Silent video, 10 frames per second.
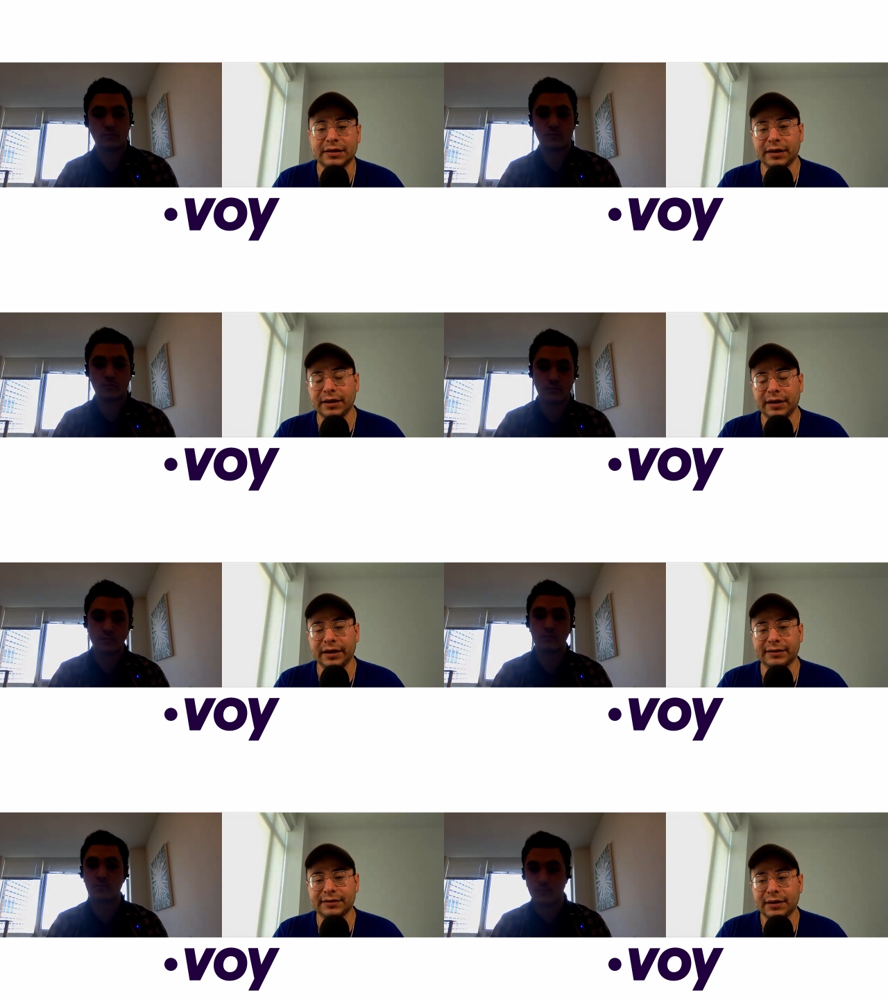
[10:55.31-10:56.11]
Speaker 1: It's,
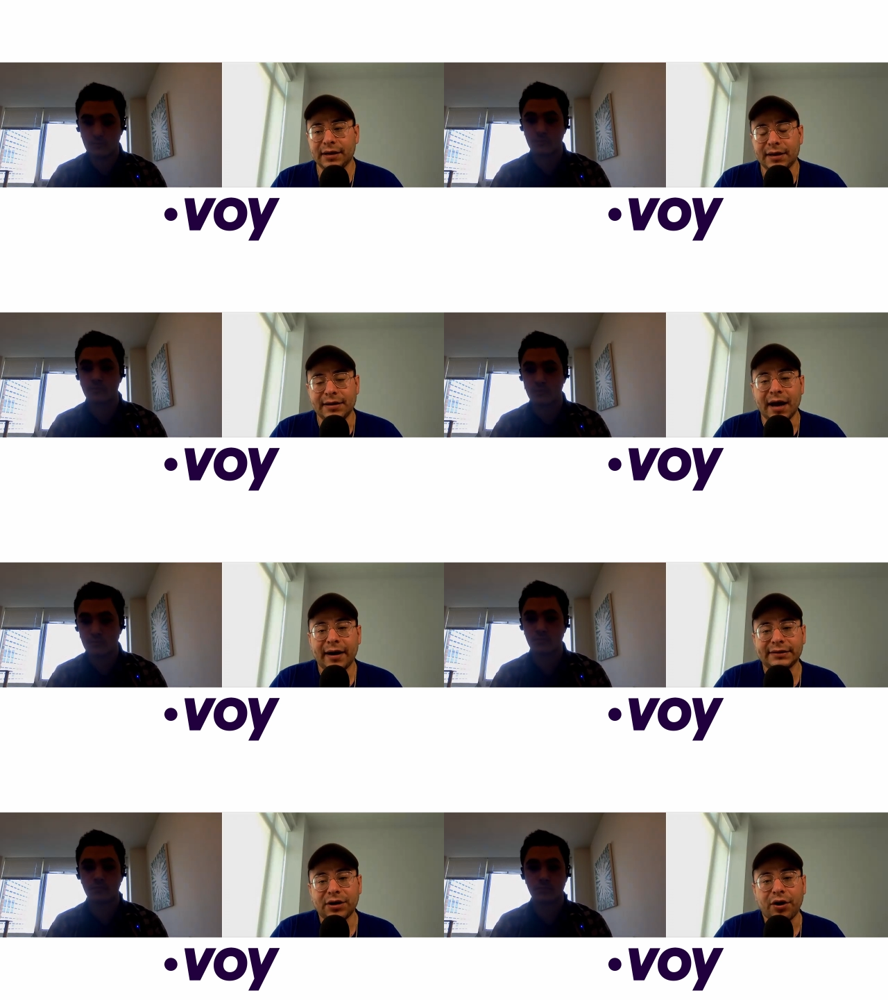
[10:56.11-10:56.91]
it's
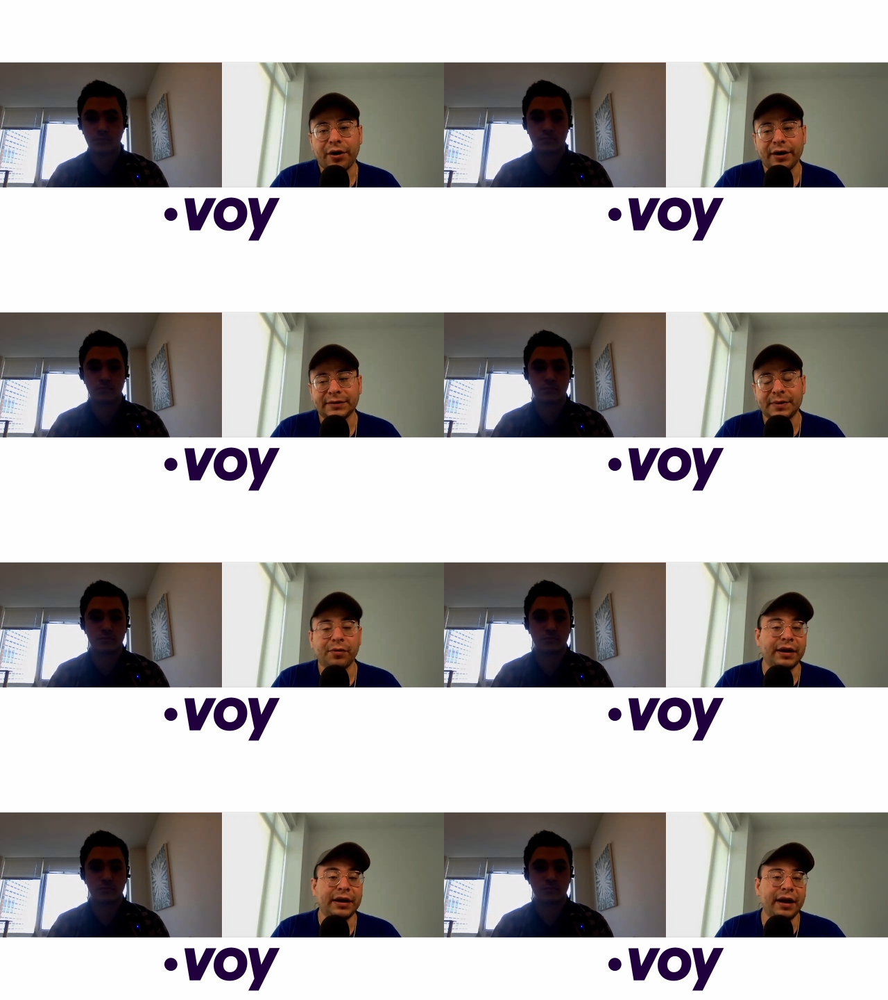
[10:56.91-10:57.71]
not as hard as
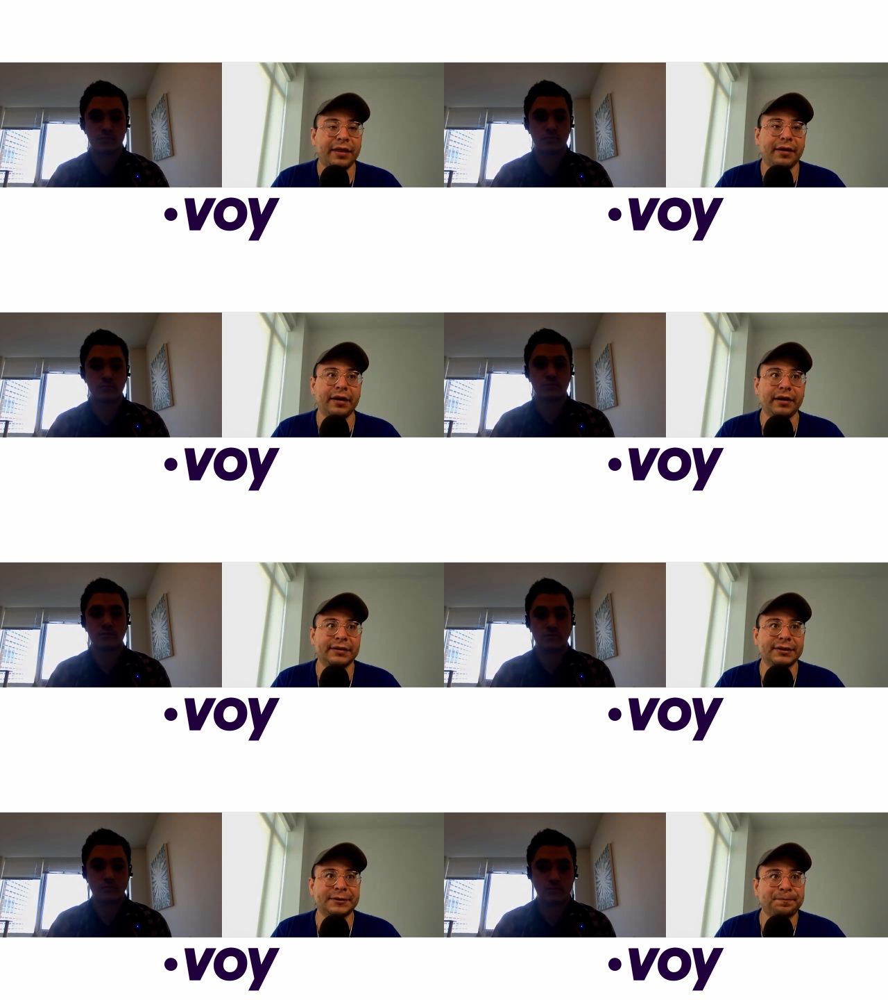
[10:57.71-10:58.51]
people think. And I
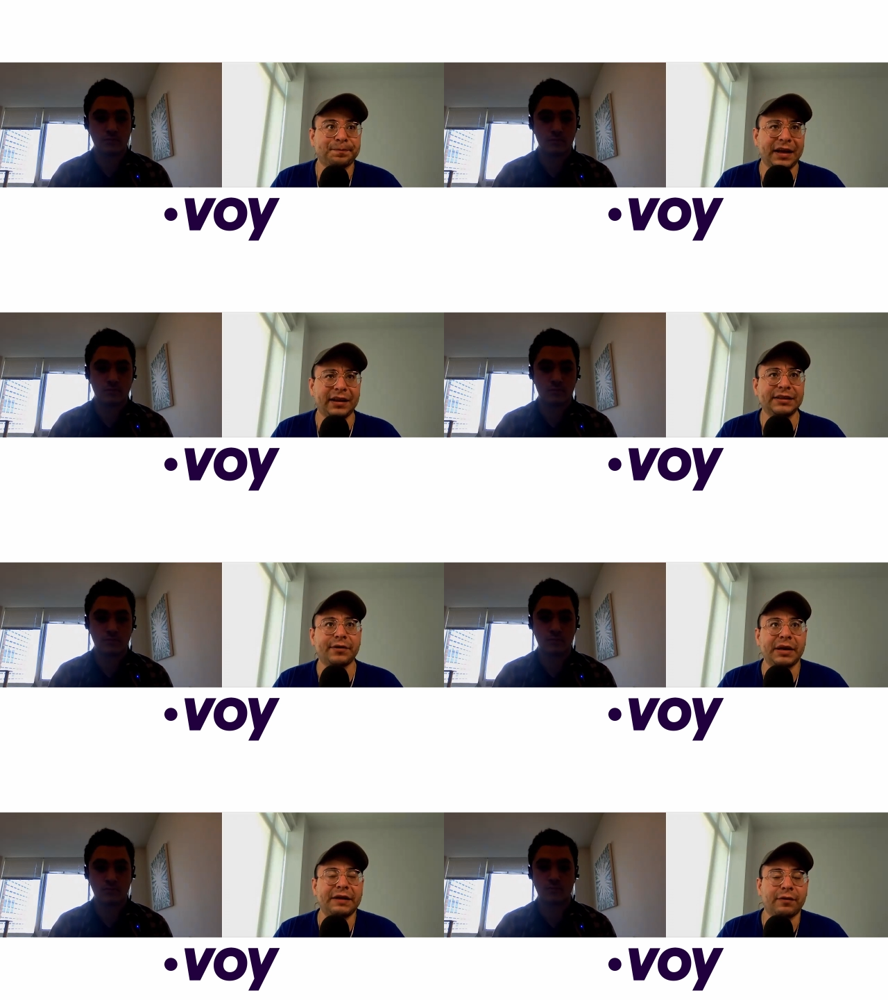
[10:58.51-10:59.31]
think it's, at
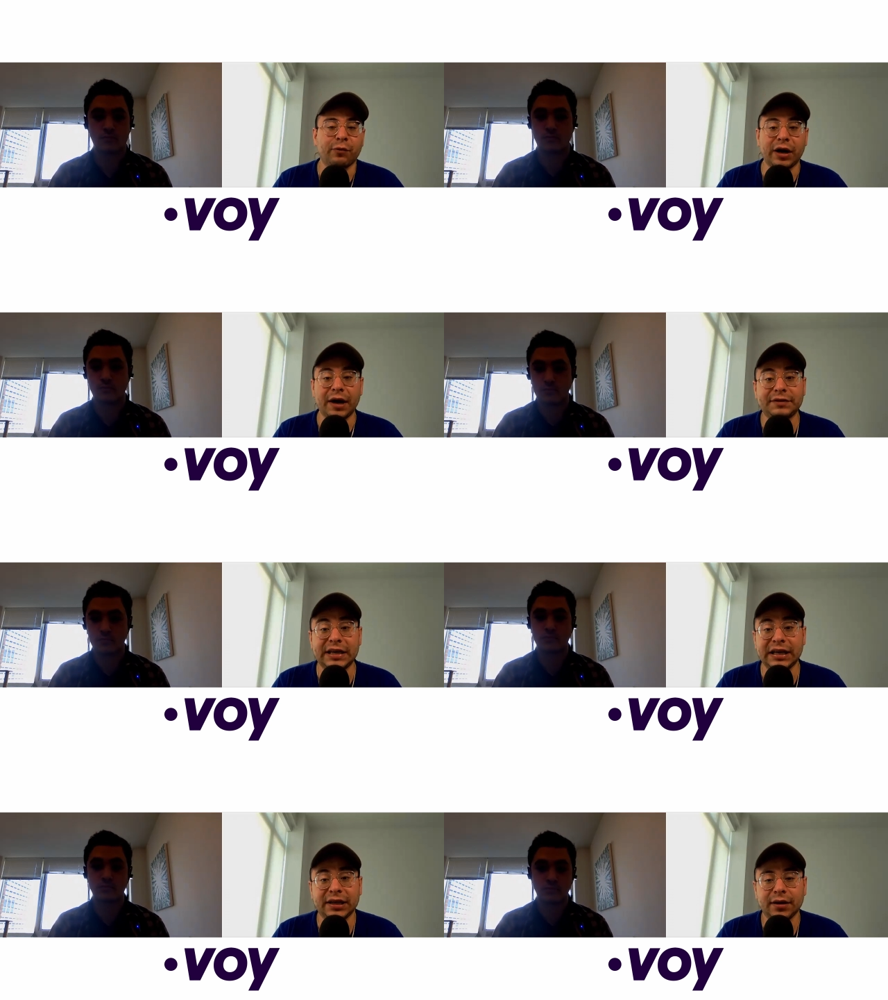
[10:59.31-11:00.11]
least for me, from what I've
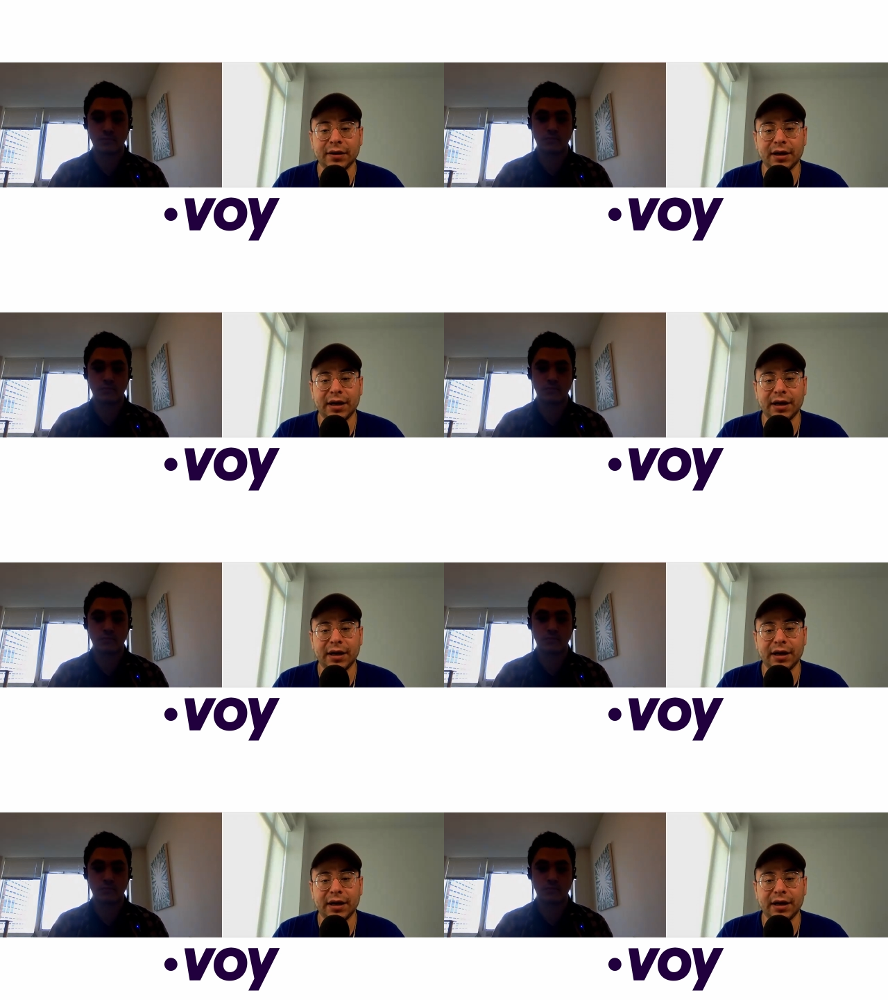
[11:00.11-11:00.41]
seen,